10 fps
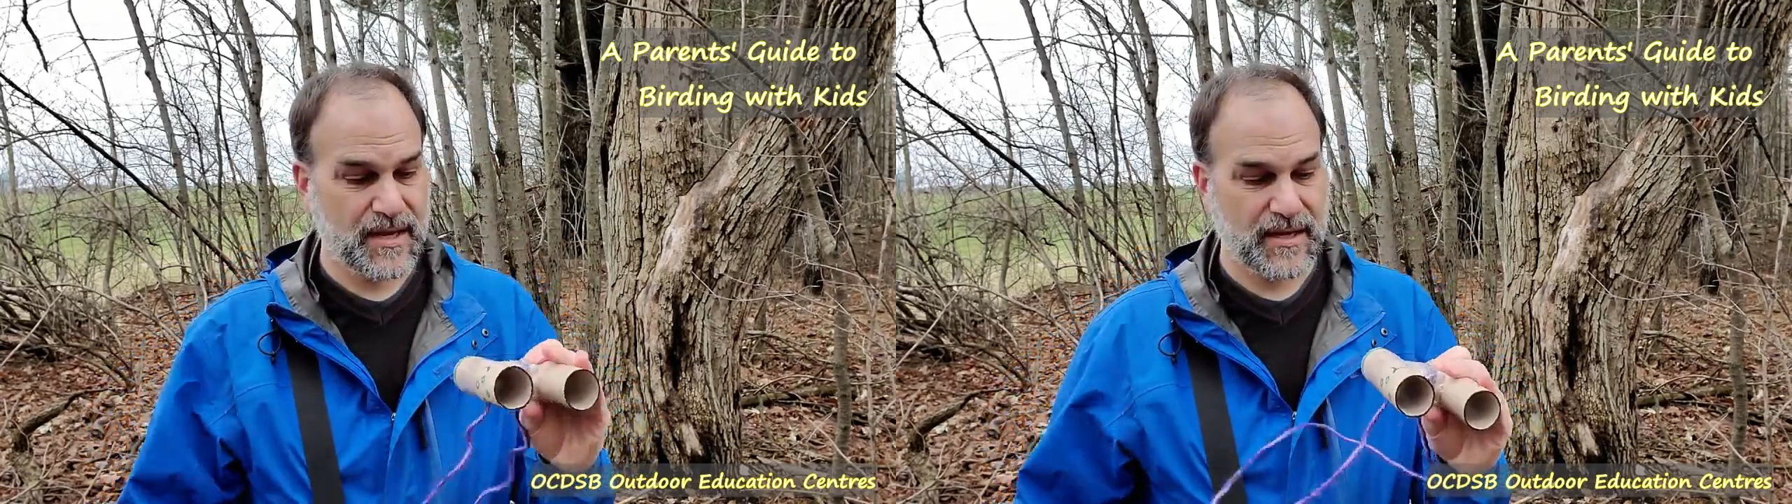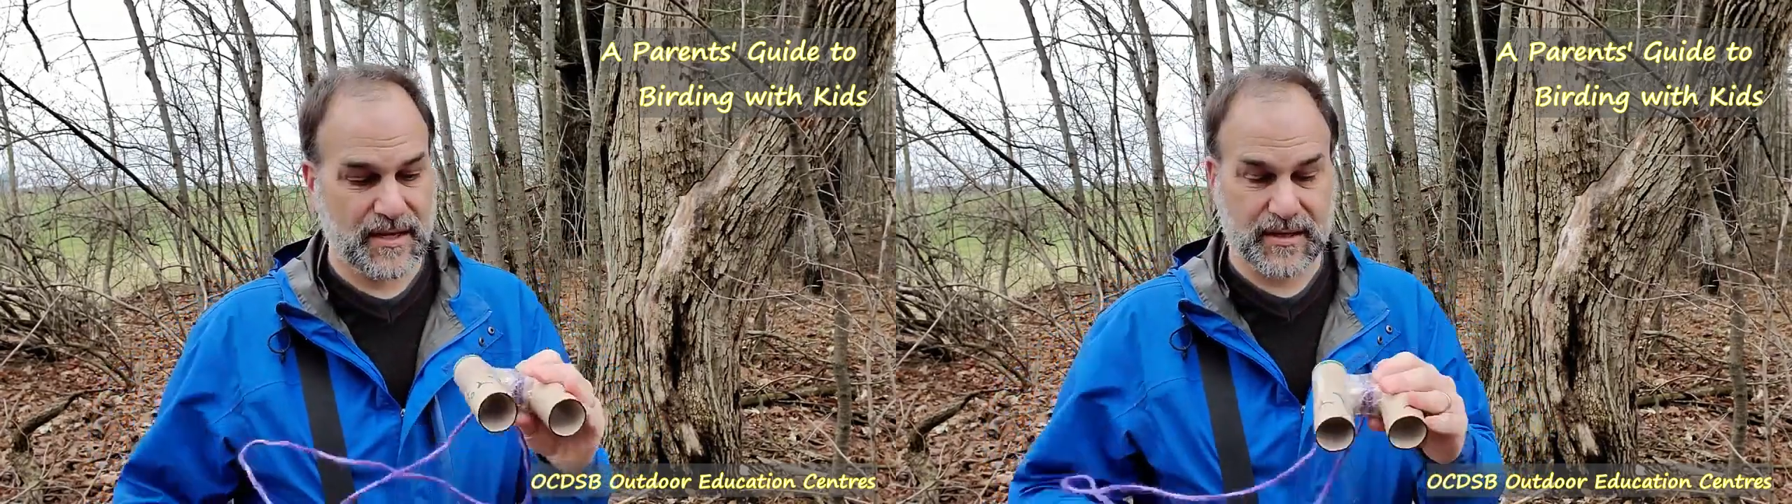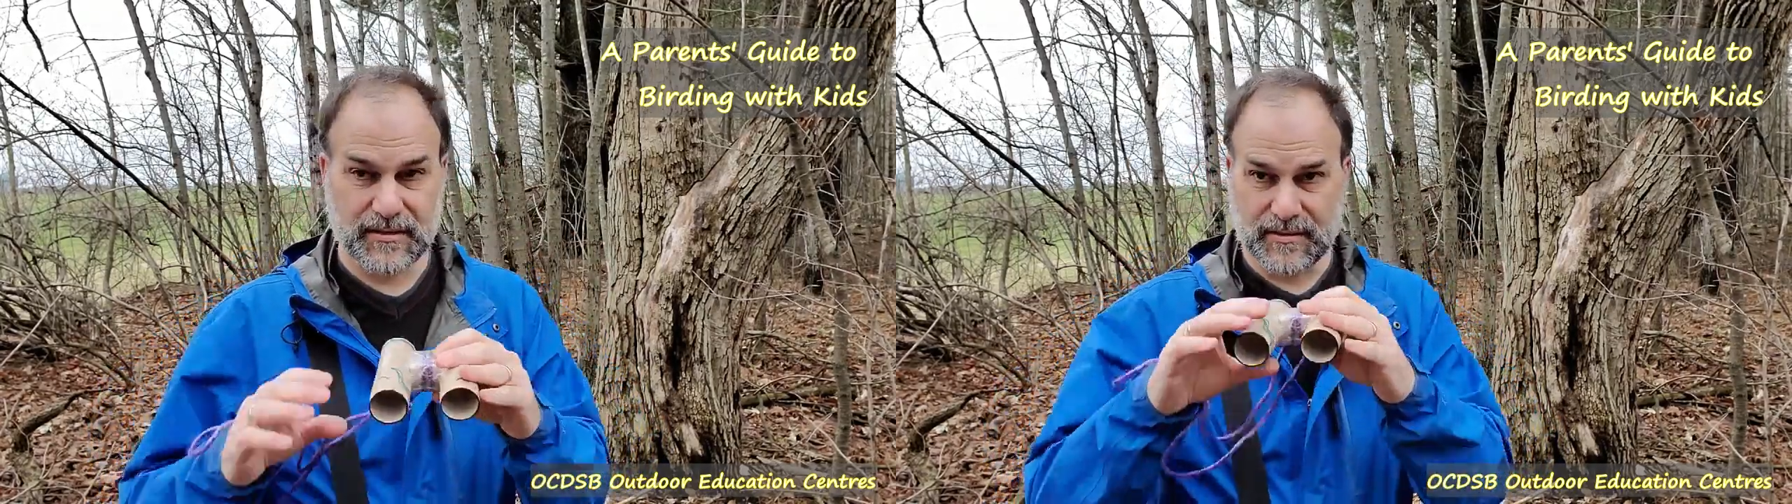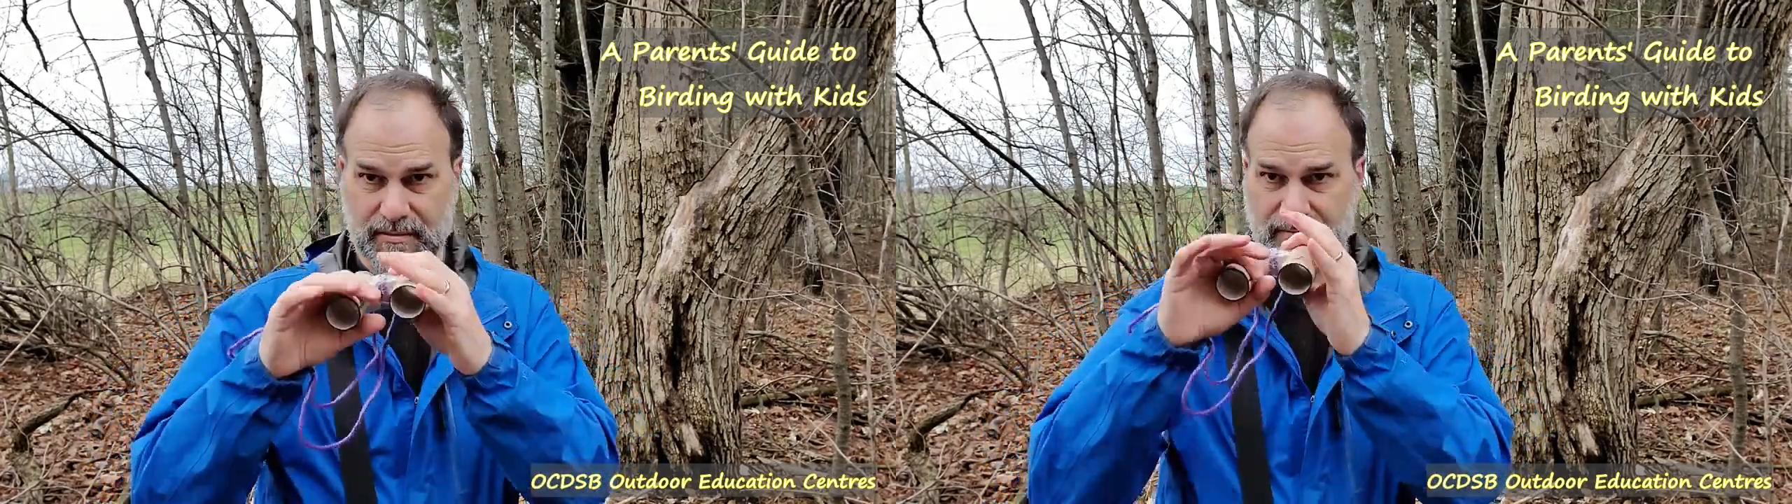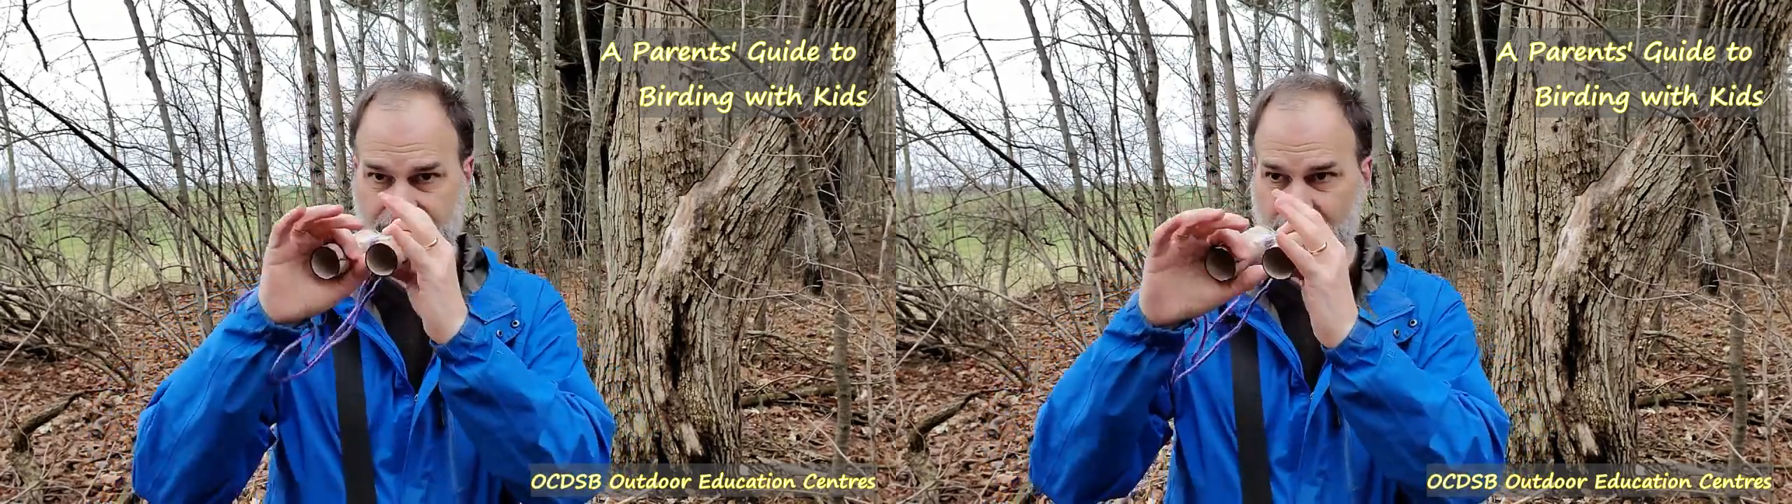and
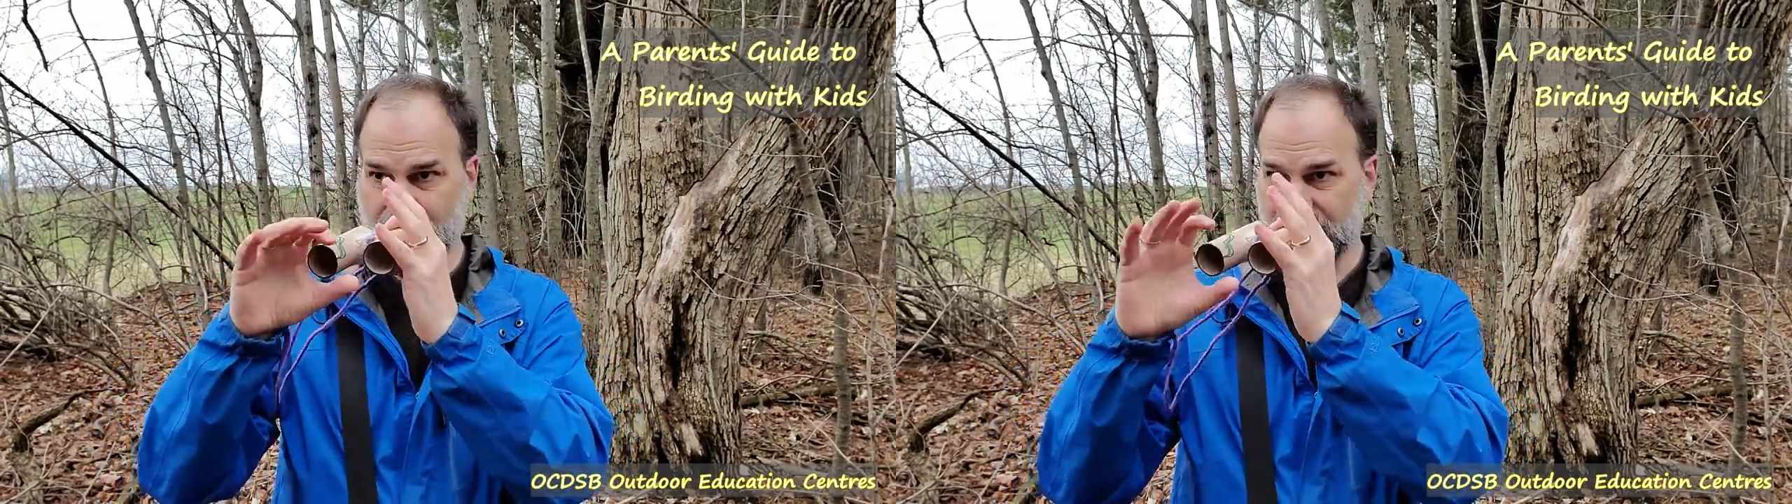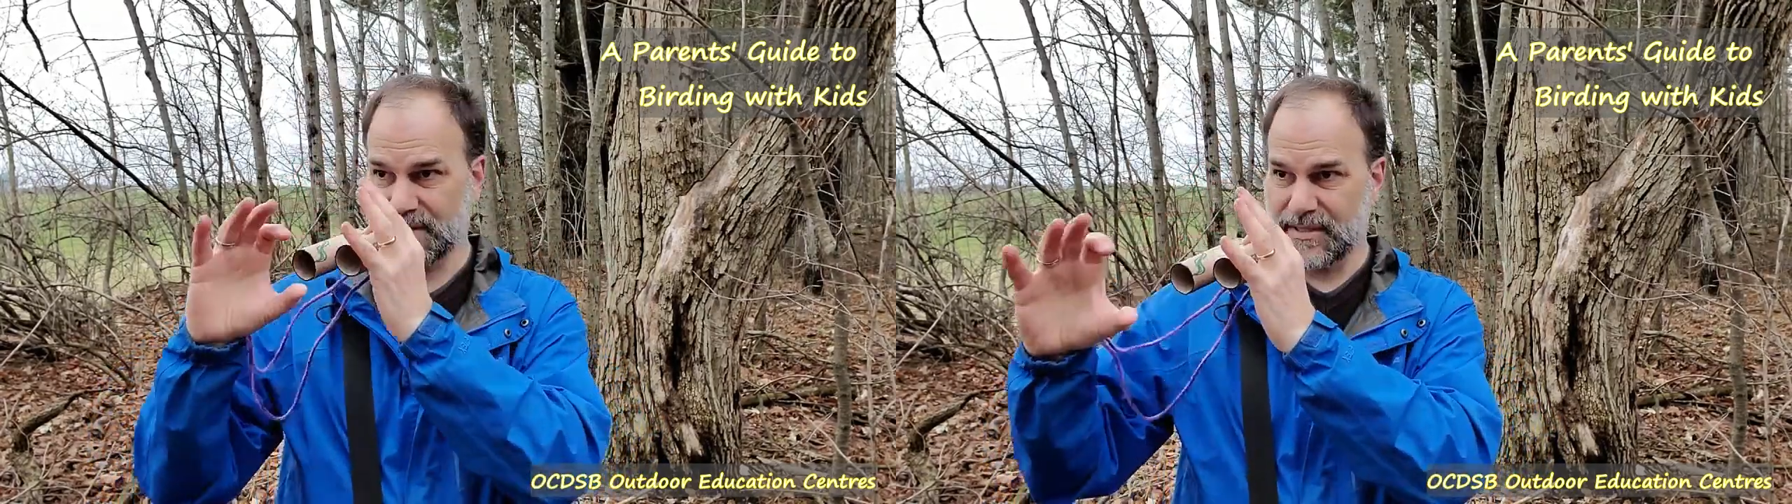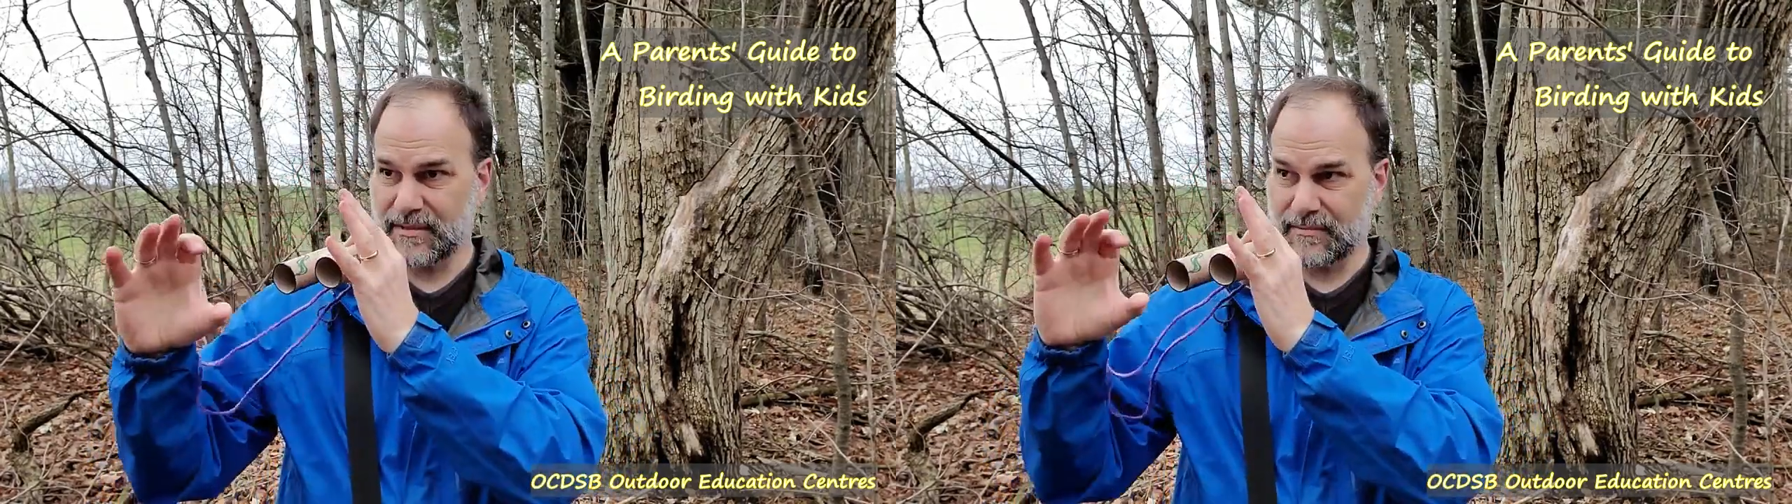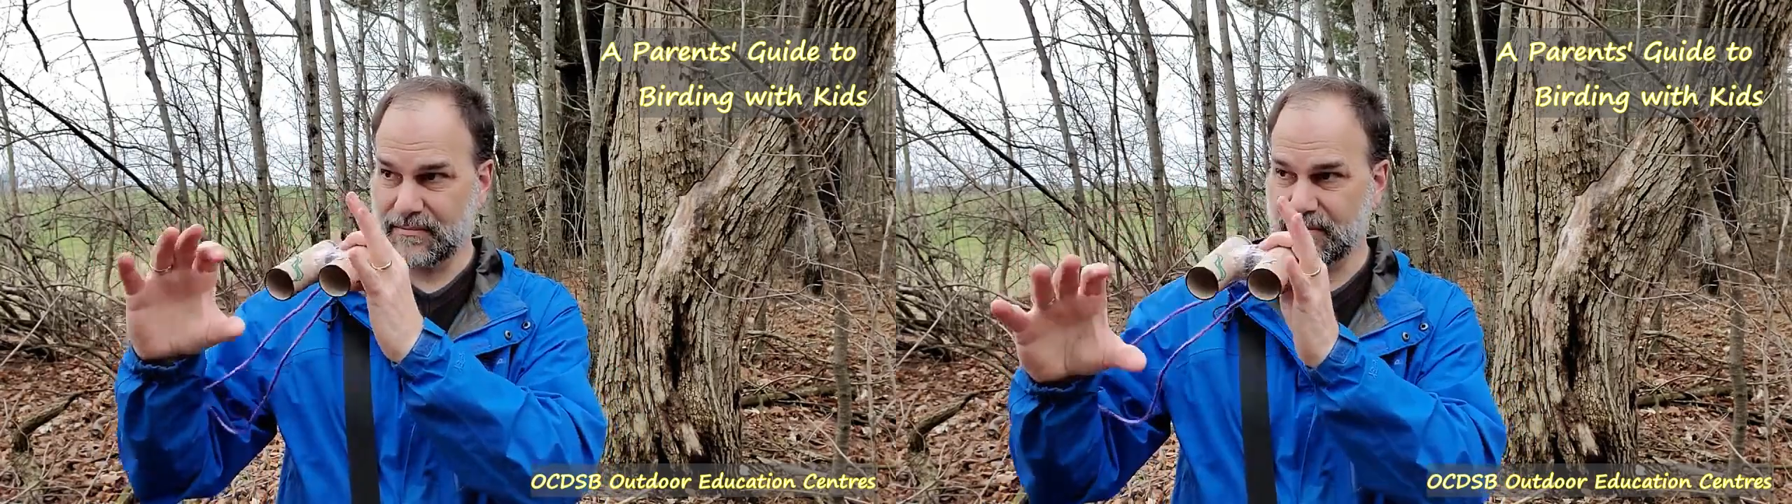focusing